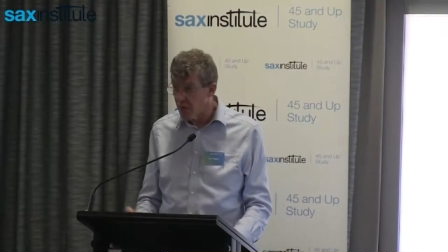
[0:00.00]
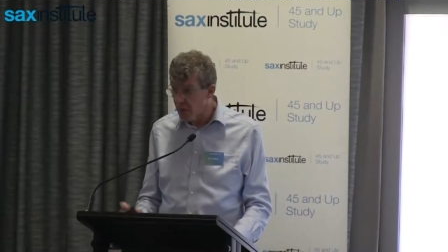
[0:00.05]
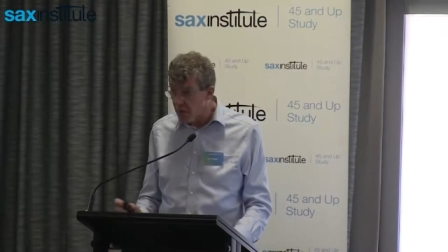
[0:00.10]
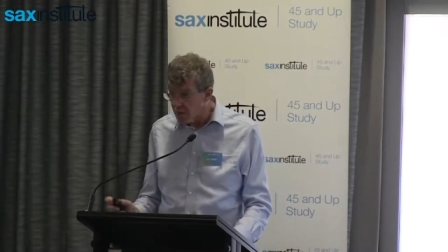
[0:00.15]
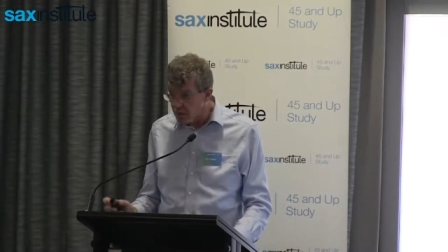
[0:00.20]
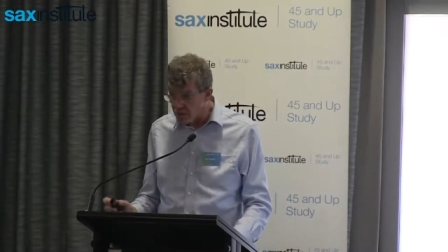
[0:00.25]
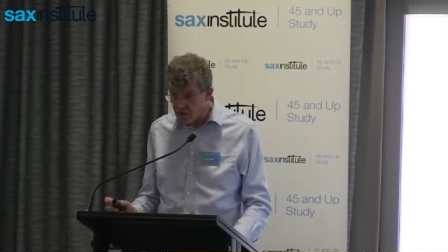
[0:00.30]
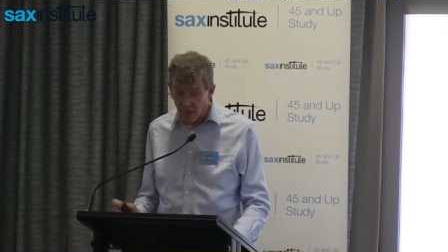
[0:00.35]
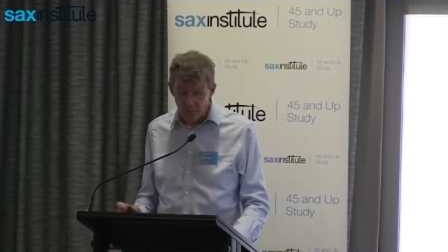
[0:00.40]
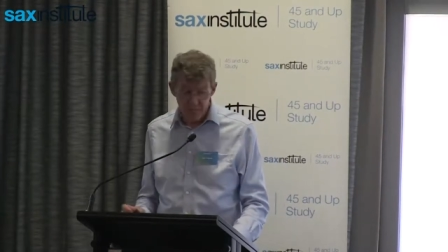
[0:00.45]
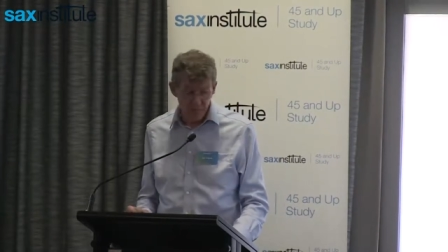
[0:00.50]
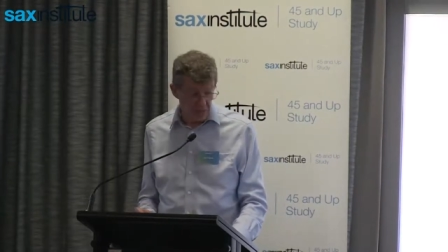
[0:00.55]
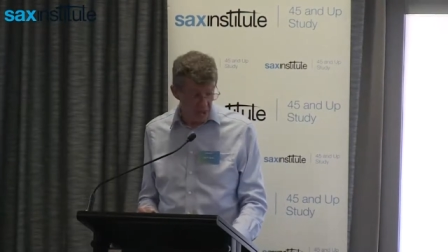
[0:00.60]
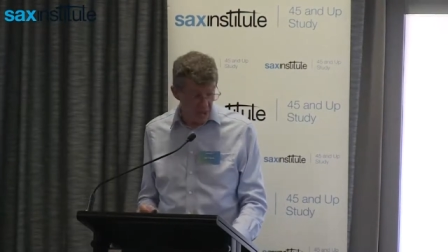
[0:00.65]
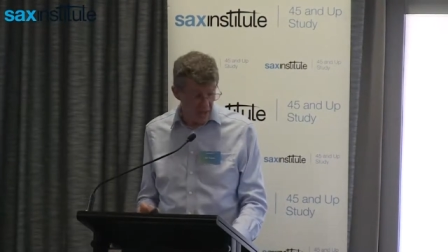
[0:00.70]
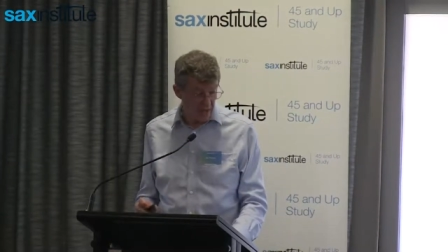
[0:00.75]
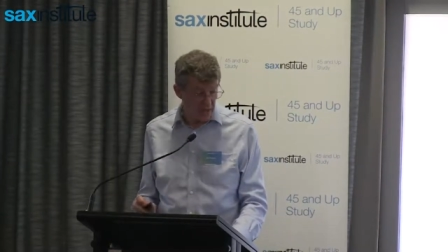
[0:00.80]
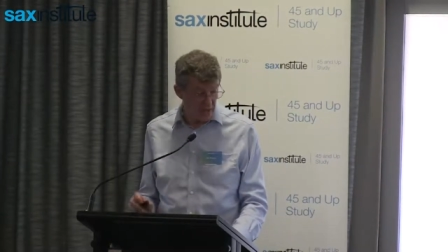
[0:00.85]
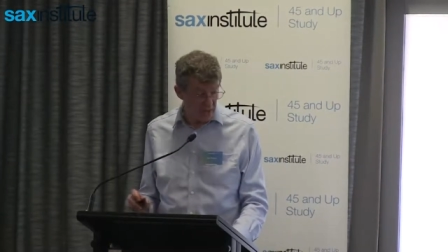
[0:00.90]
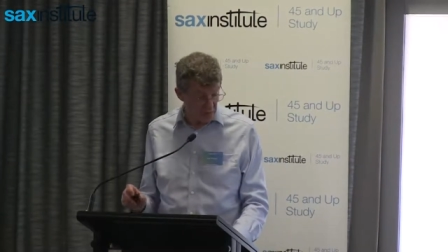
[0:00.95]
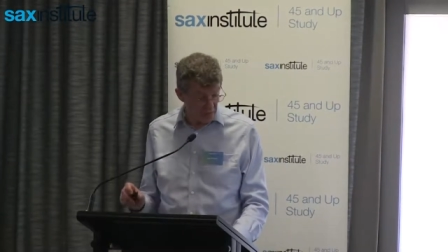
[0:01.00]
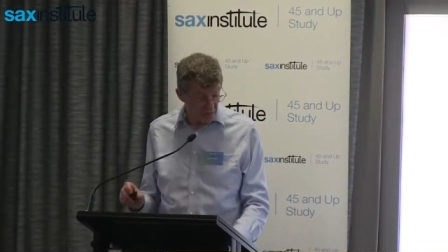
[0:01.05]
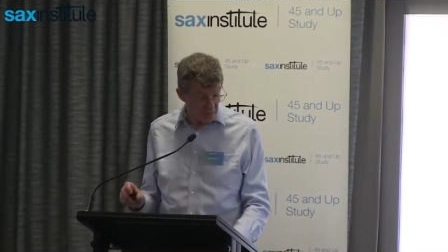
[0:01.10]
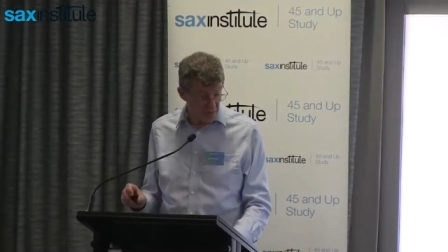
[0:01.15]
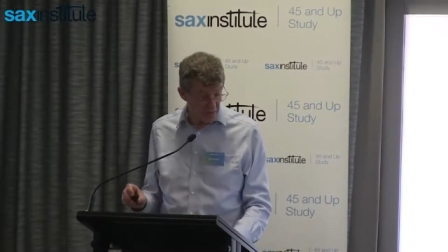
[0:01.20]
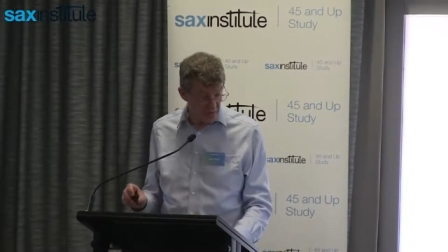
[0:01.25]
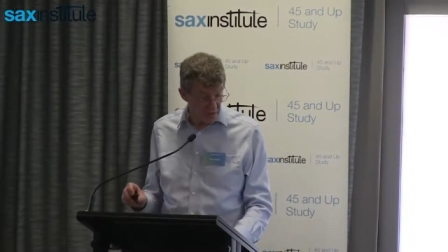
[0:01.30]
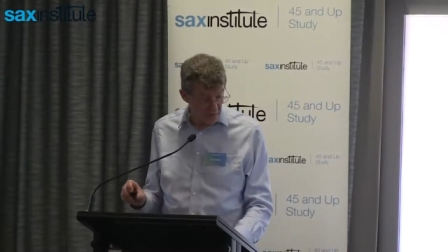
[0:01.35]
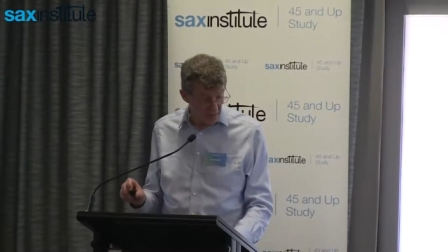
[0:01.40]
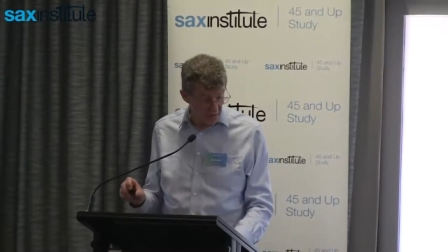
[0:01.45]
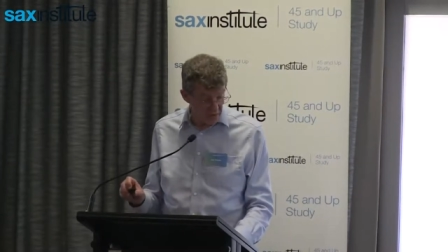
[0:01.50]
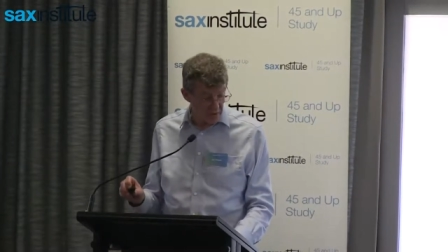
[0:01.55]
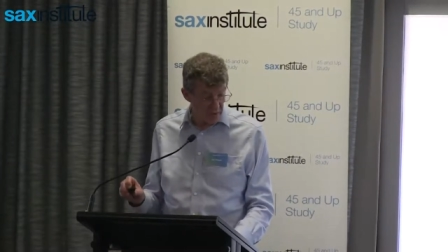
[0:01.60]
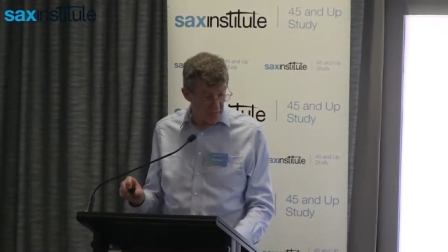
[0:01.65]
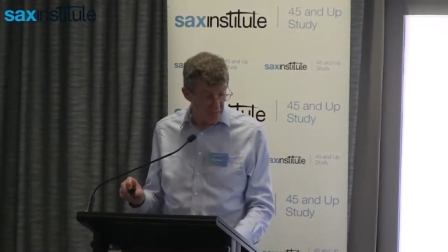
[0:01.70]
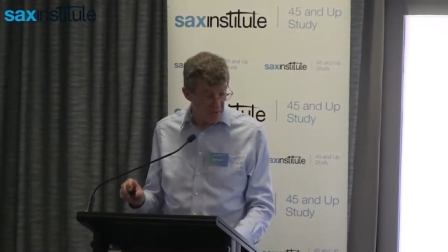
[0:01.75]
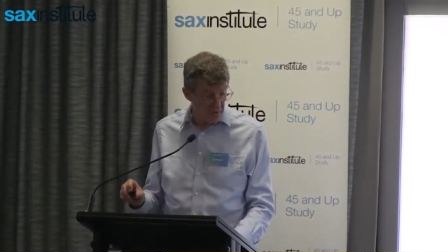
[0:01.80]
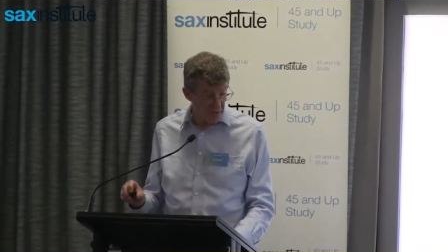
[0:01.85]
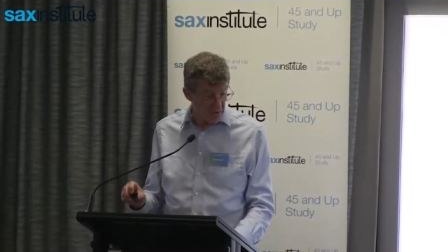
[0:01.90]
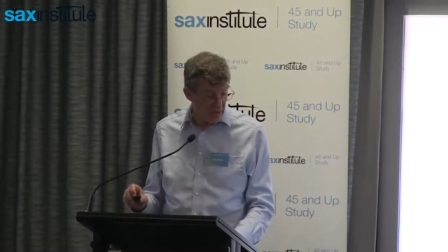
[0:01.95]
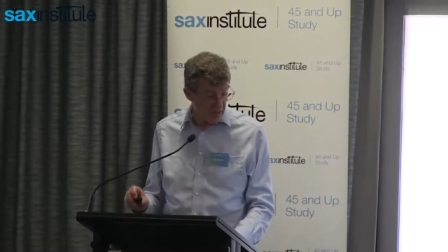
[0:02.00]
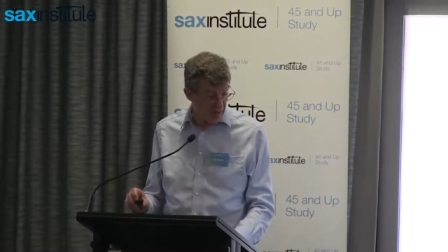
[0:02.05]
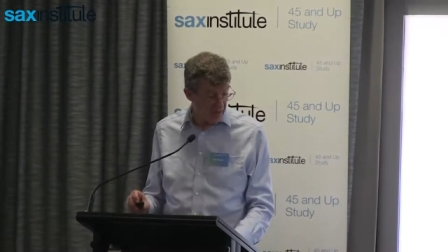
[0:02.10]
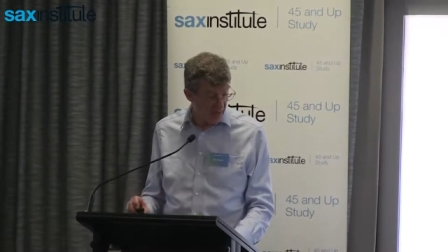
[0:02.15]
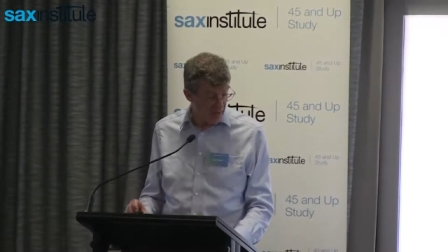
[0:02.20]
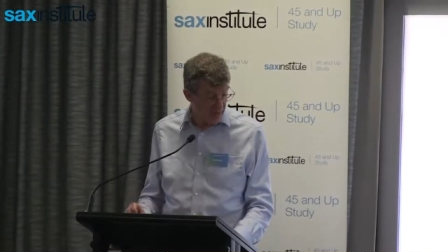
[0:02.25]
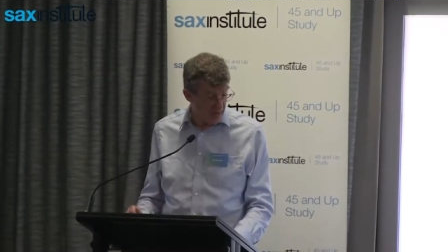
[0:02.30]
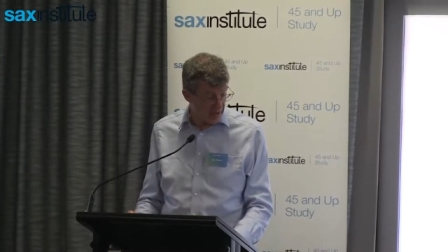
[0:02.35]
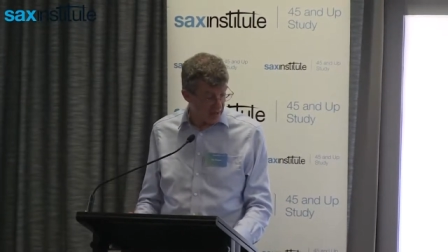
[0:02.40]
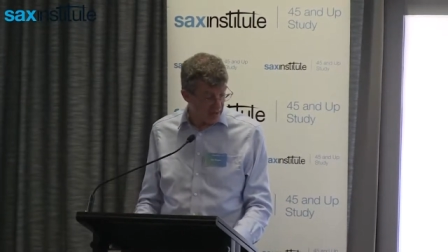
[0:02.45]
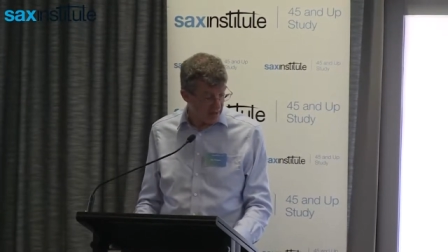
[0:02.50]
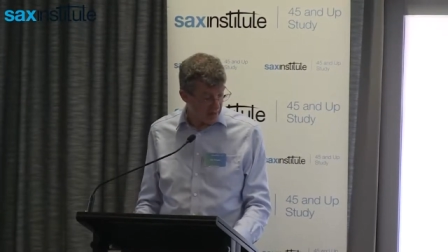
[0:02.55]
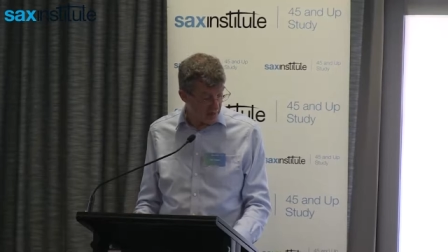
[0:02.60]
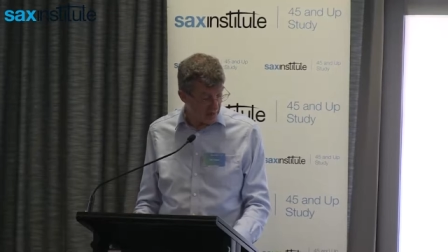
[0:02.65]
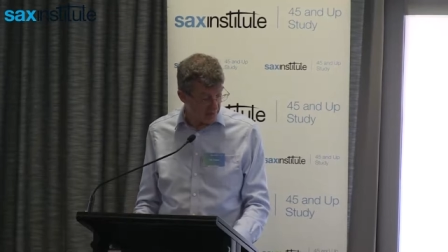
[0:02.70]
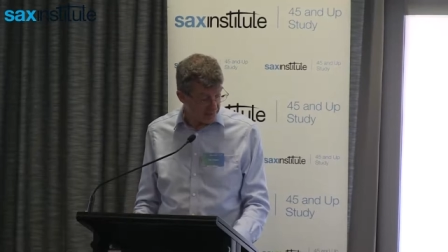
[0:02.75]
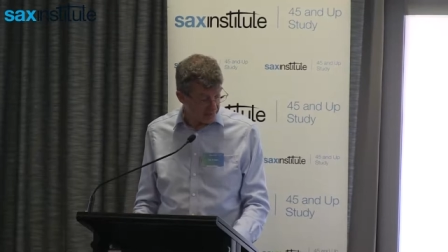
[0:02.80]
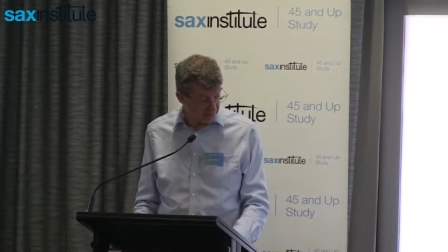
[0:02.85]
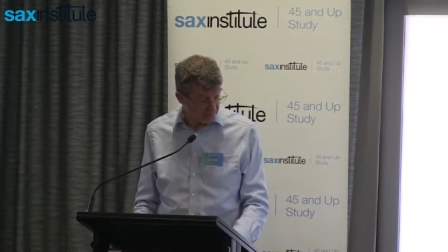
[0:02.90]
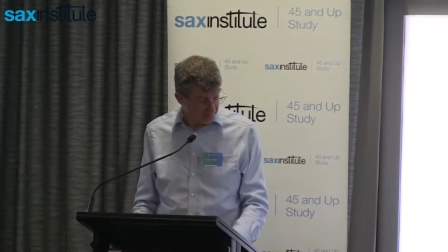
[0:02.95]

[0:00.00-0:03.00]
in some senses with responsibility in that area.